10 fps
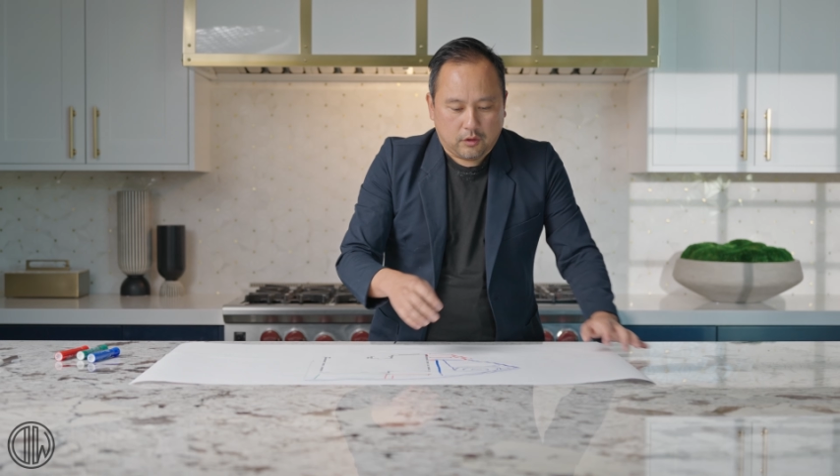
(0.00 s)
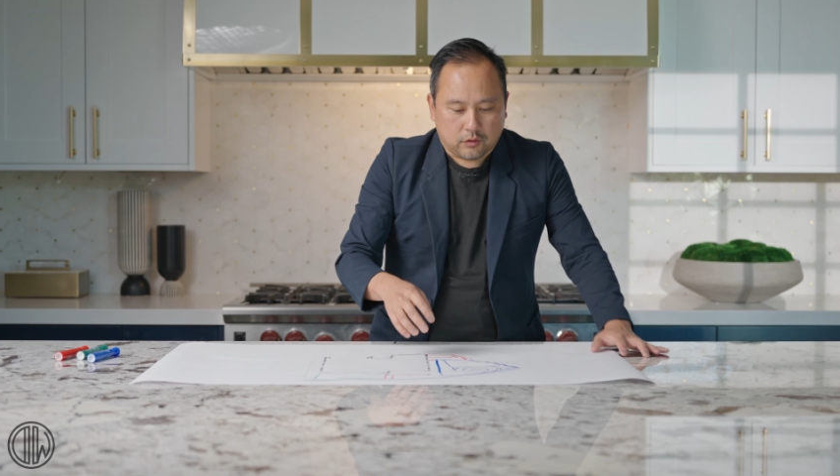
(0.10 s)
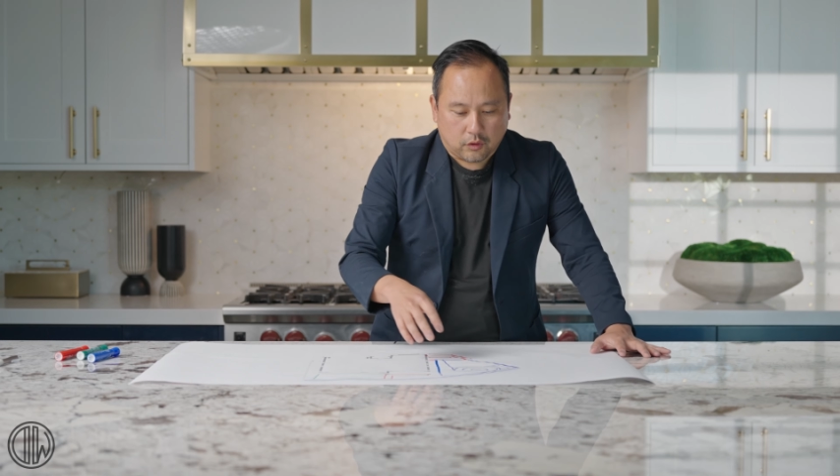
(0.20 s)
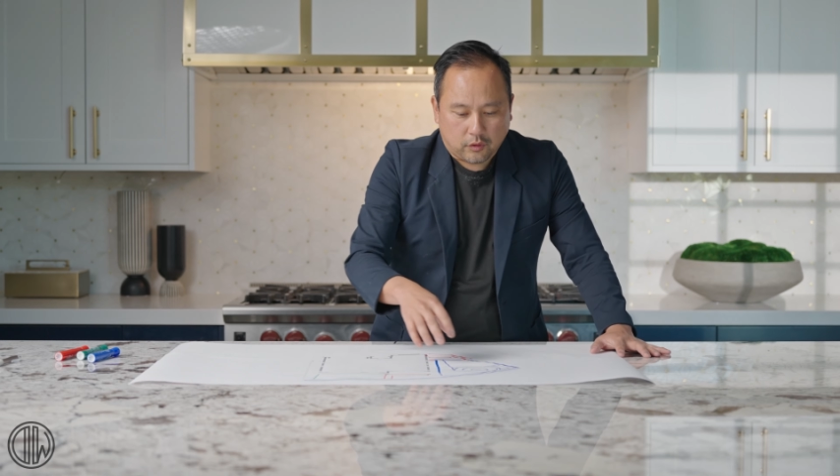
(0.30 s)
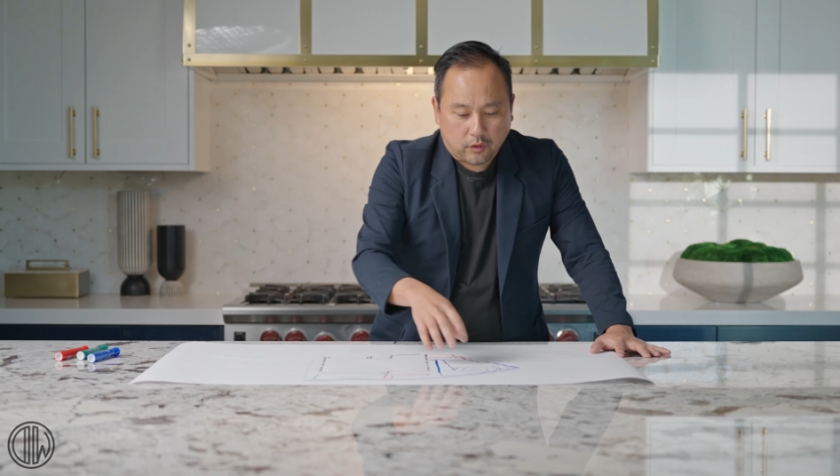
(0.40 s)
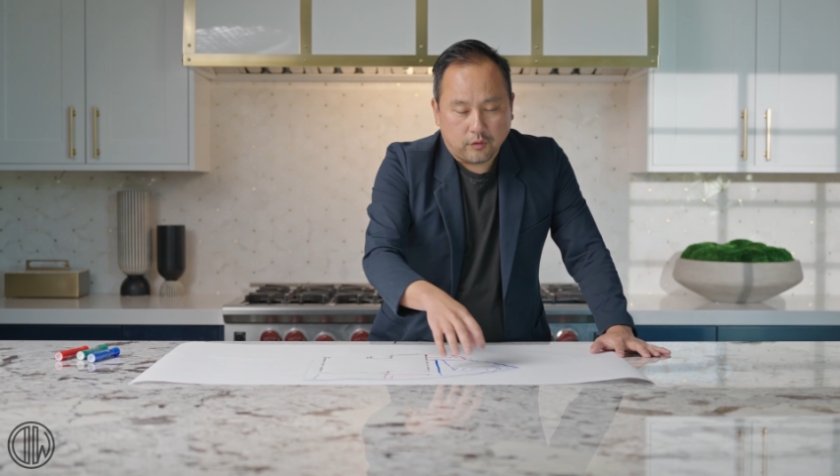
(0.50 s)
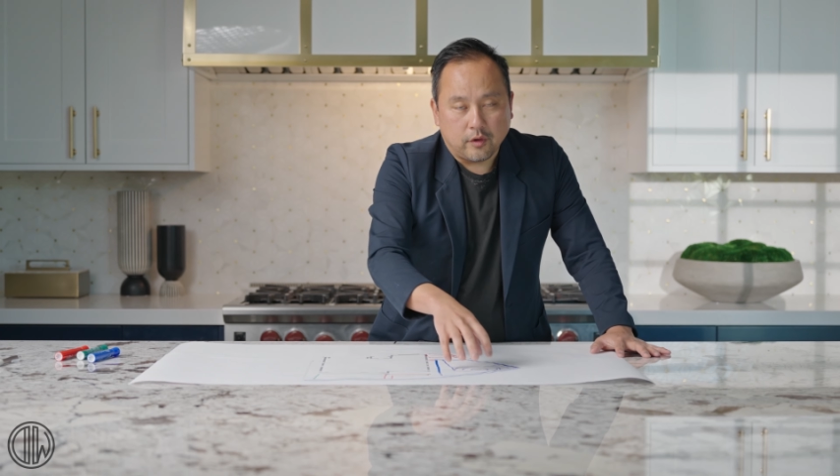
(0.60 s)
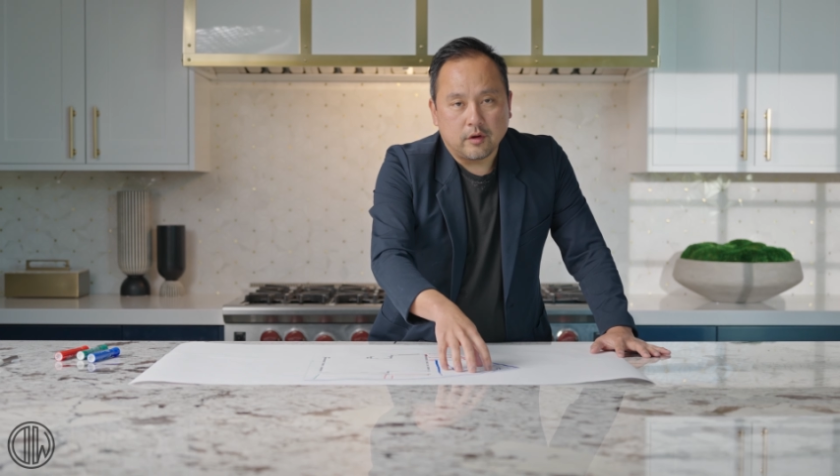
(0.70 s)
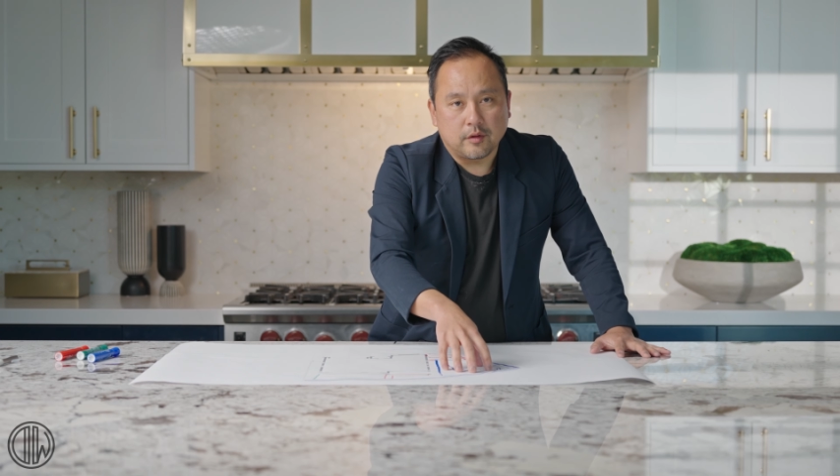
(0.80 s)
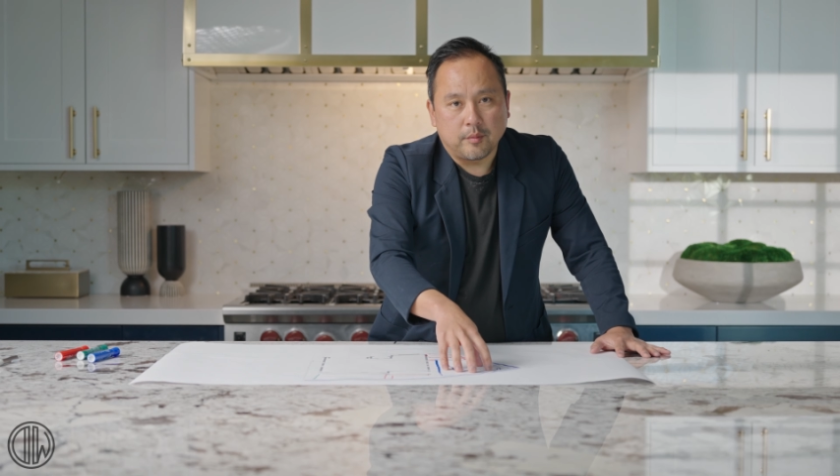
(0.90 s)
So over
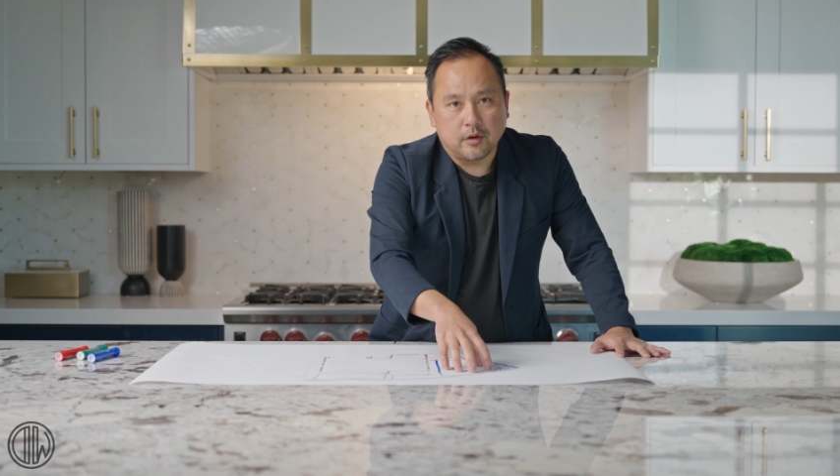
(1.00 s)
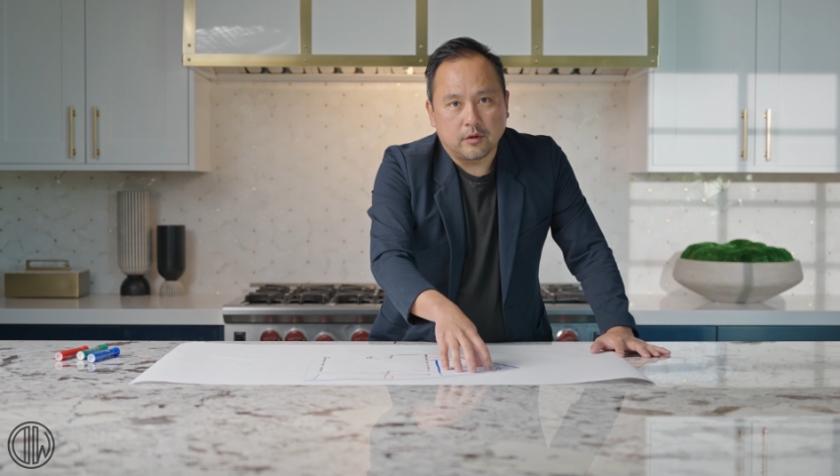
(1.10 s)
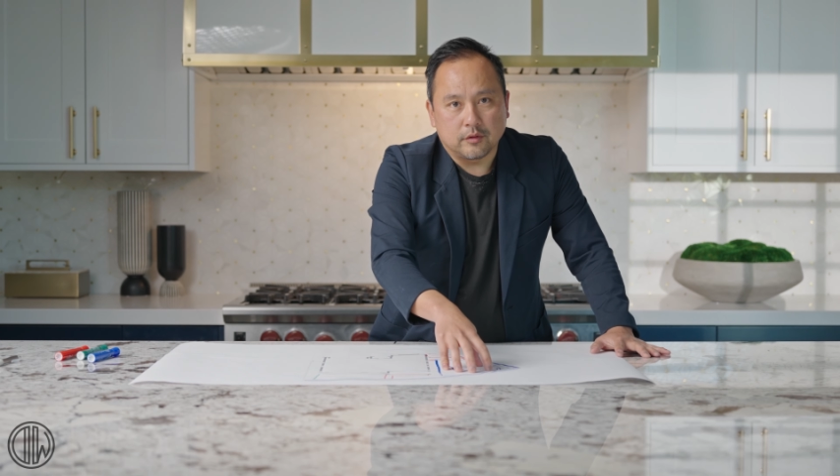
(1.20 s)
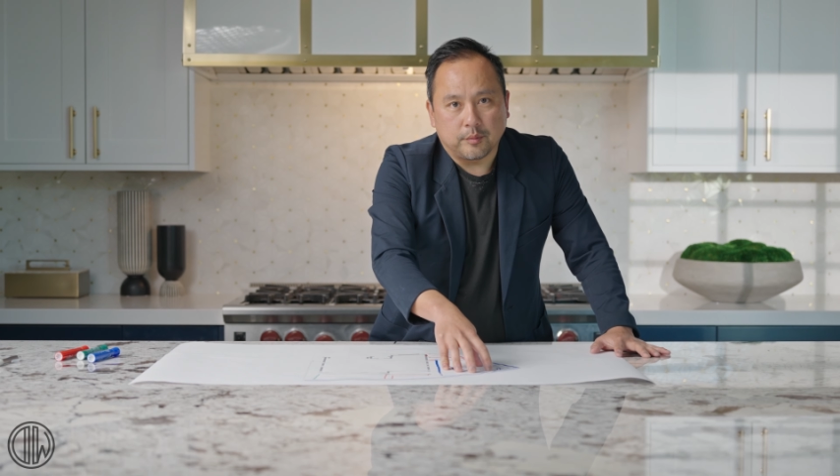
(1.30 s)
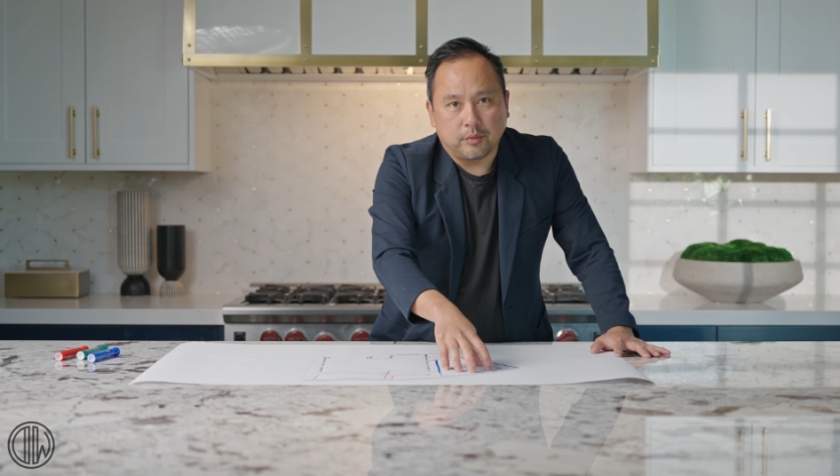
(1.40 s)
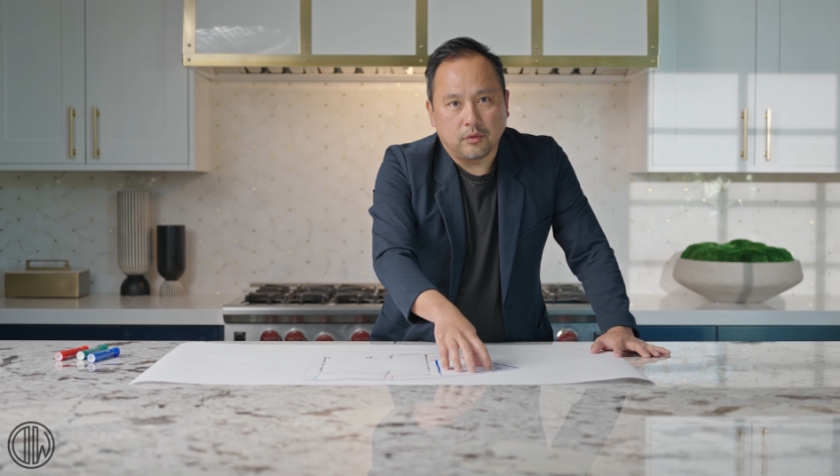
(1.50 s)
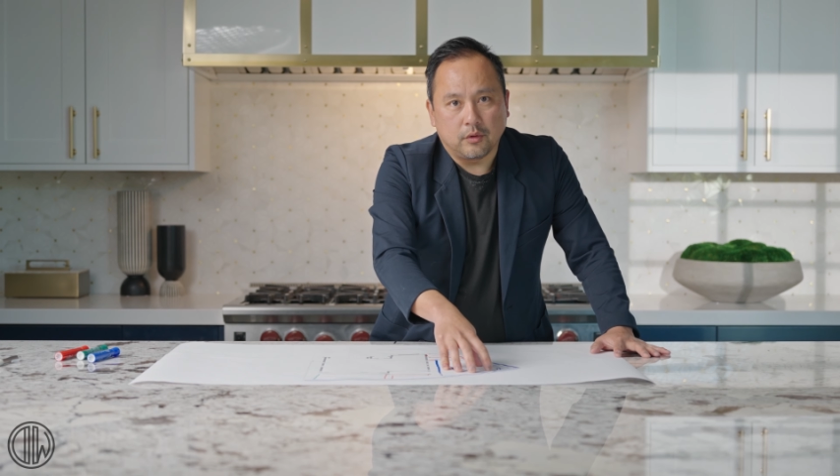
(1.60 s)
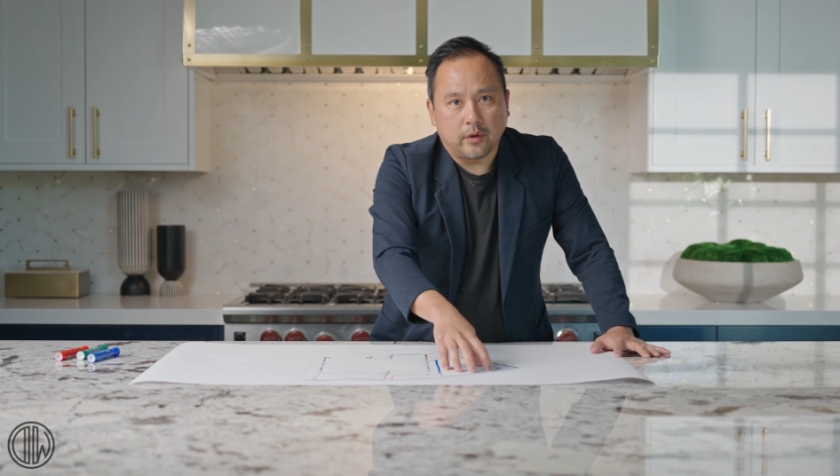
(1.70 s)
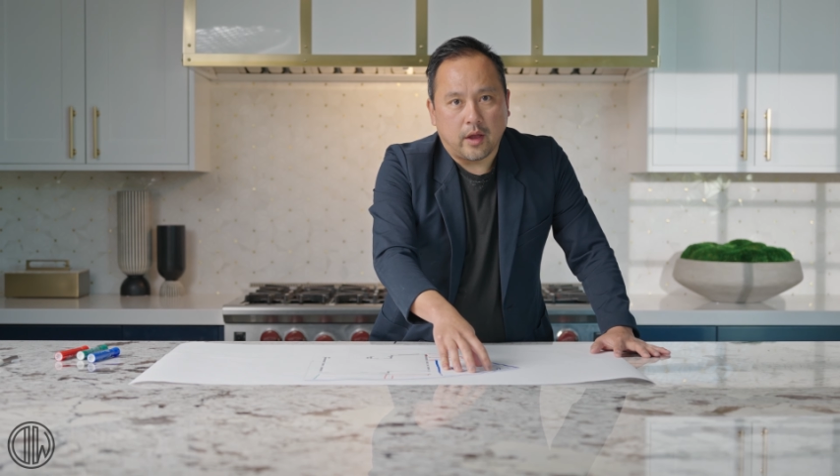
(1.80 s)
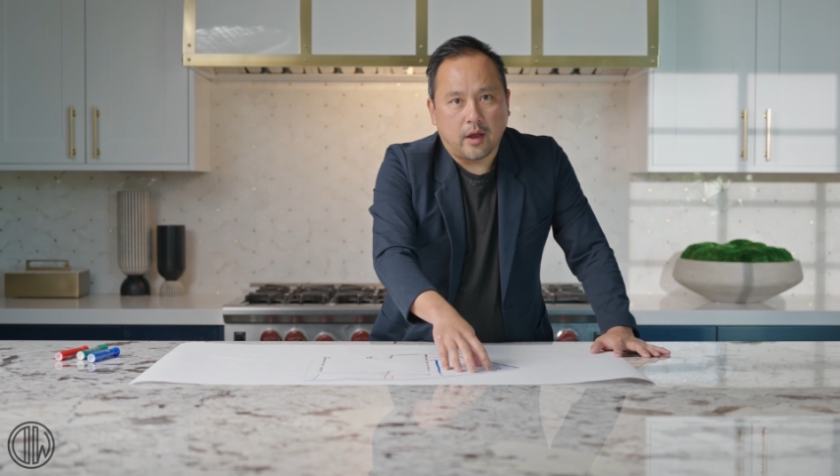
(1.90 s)
here in the middle of the pool,
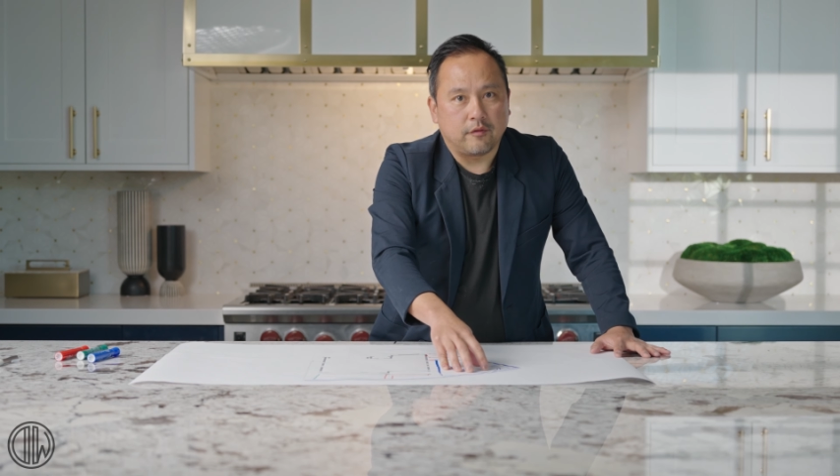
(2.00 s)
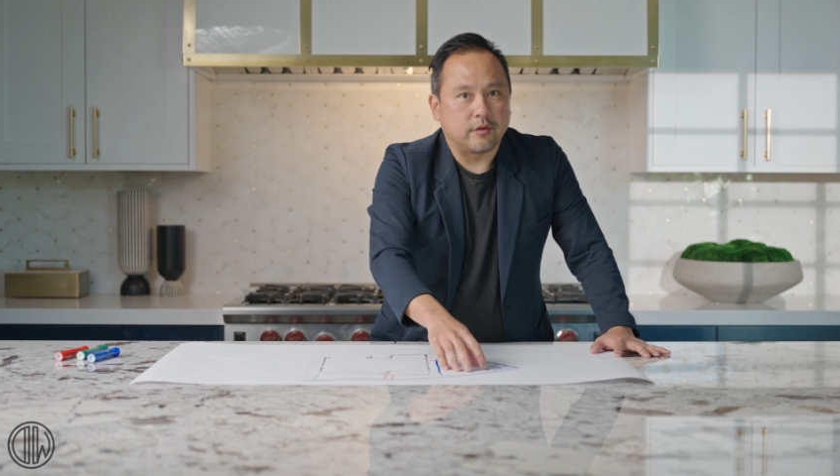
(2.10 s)
we have a